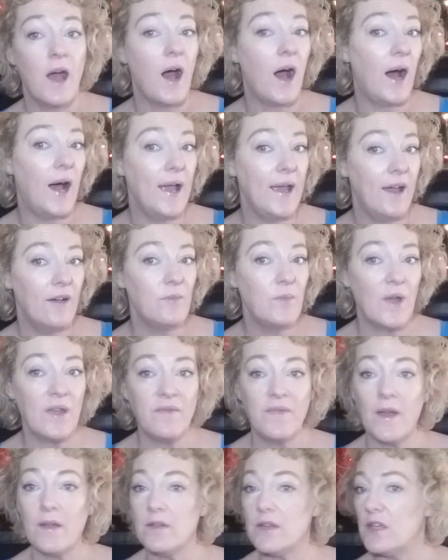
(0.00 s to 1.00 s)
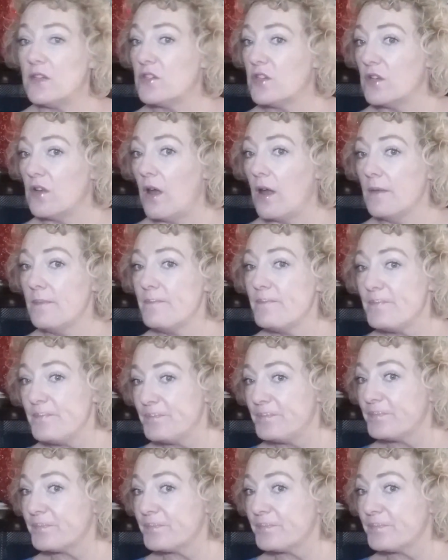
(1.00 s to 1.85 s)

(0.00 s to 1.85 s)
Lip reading: I have my foundation on.